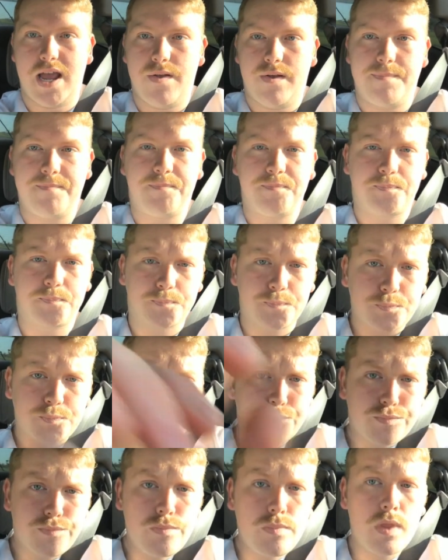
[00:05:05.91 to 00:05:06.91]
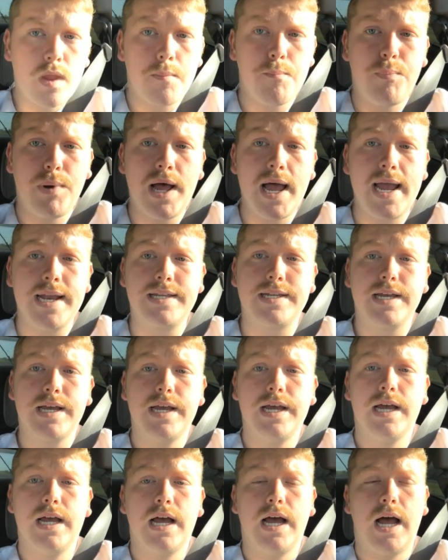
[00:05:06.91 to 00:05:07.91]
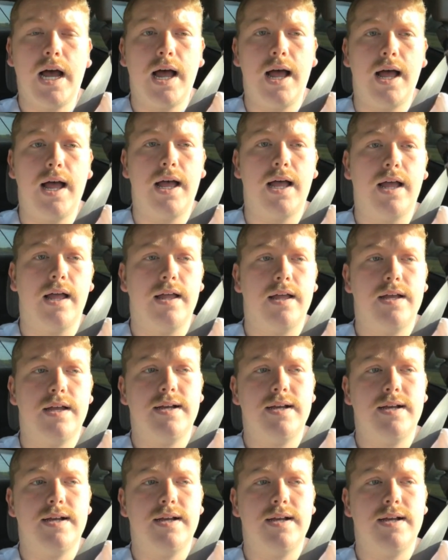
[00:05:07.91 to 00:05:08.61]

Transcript: yelling. But uh,